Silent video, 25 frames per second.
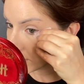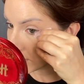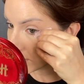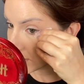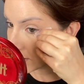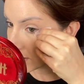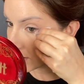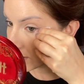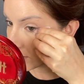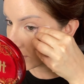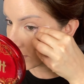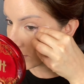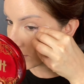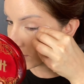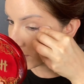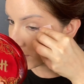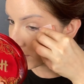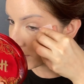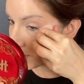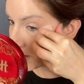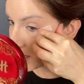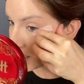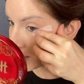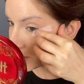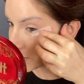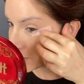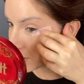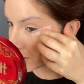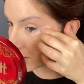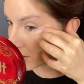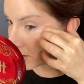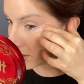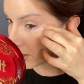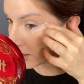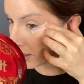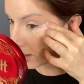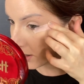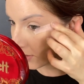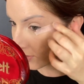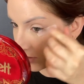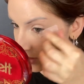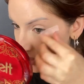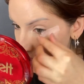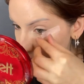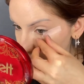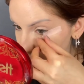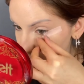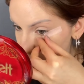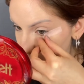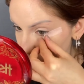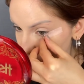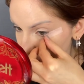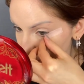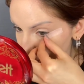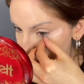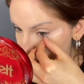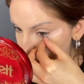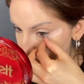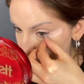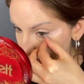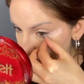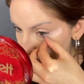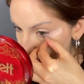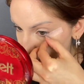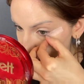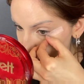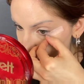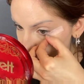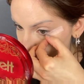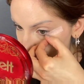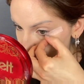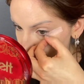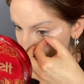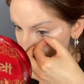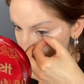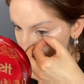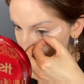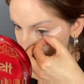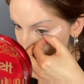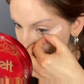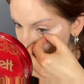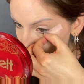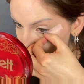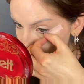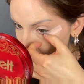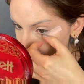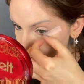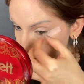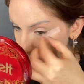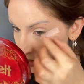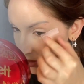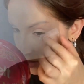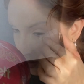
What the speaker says: to make sure that I have a nice crispy edge. So